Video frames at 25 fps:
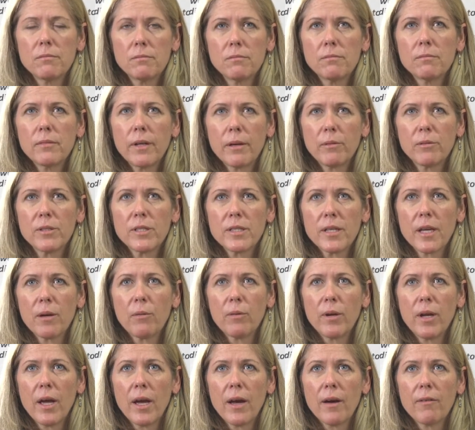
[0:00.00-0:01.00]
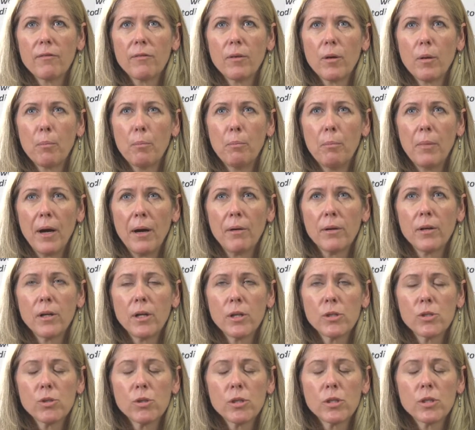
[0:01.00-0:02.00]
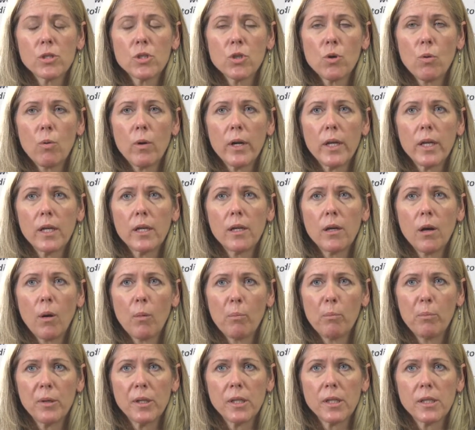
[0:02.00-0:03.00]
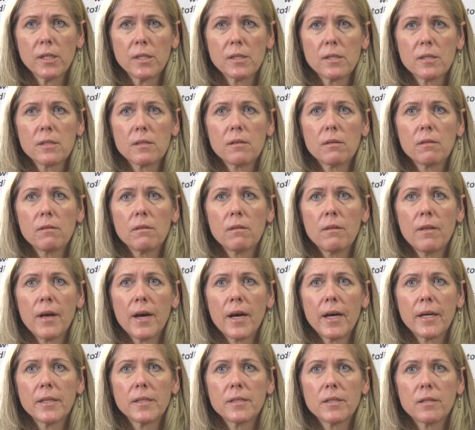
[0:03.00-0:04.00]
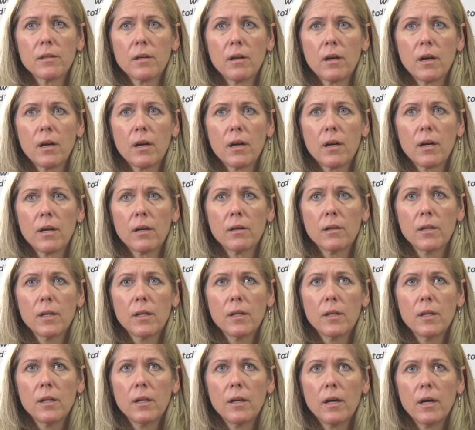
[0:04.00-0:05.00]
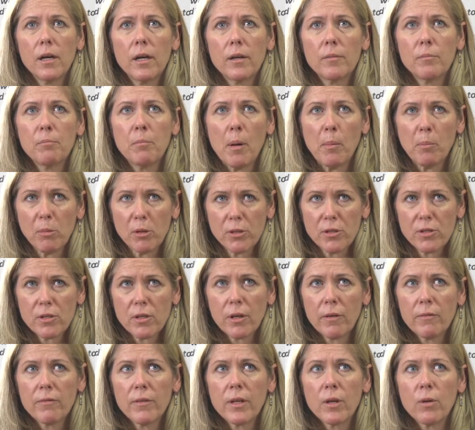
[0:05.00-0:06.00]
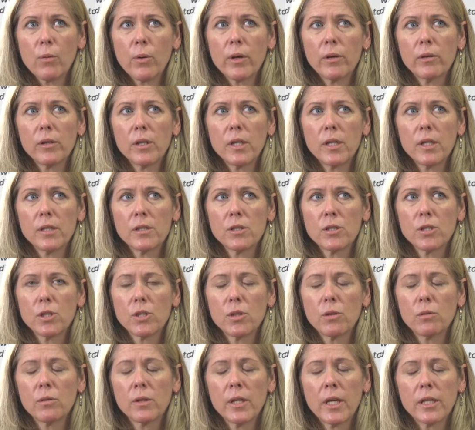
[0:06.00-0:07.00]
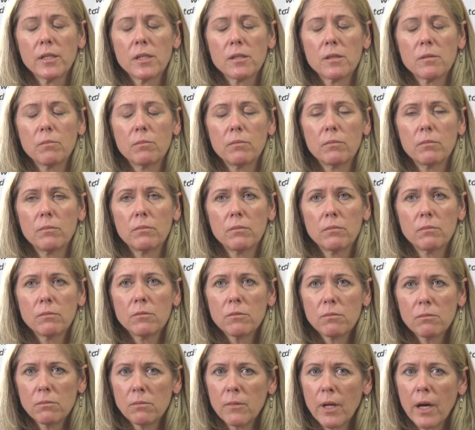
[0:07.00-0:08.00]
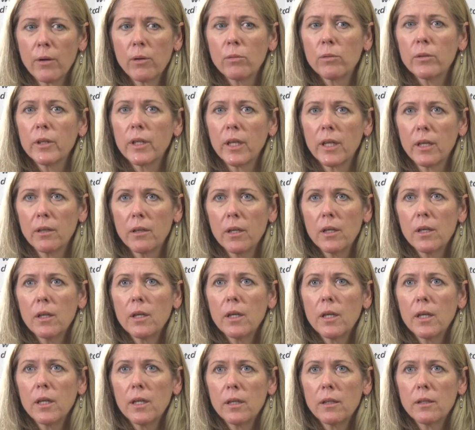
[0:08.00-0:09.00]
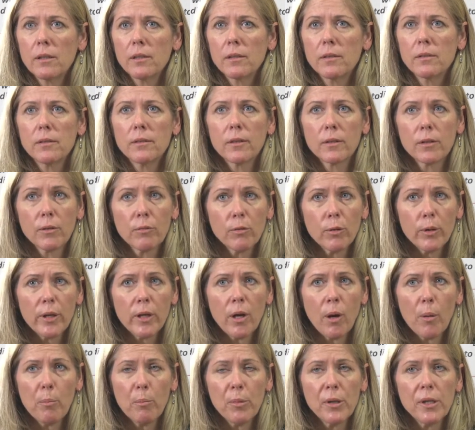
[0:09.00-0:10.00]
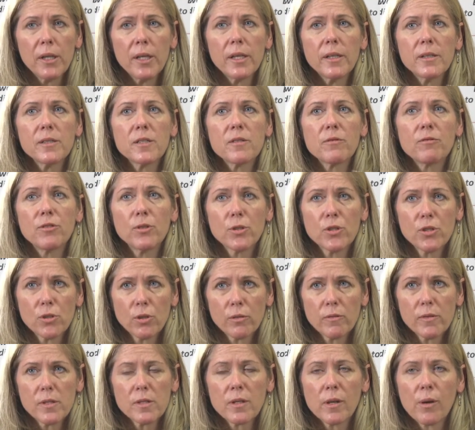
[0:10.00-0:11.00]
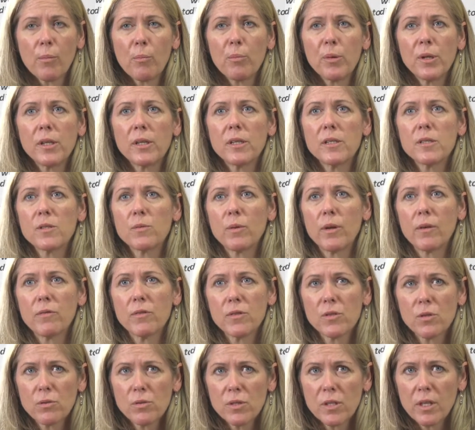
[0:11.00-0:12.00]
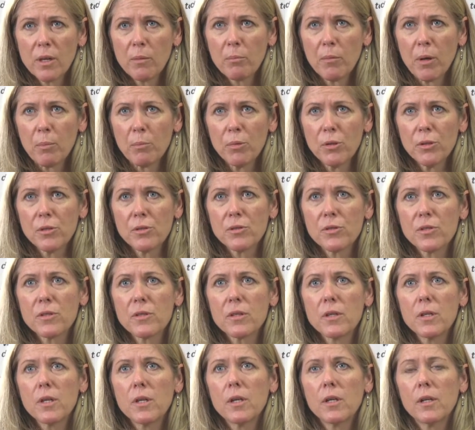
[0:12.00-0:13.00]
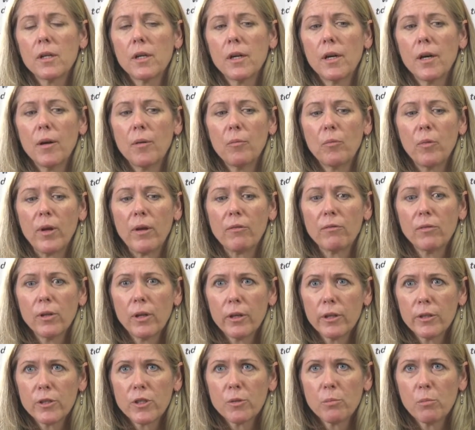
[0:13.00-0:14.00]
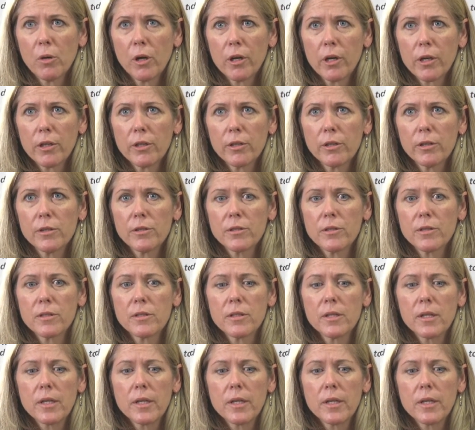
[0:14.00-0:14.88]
I would say we have about 120 companies that are members of the Oil Heat Institute, and that's not only delivery companies, full service companies, we have associate members, we have large marketers.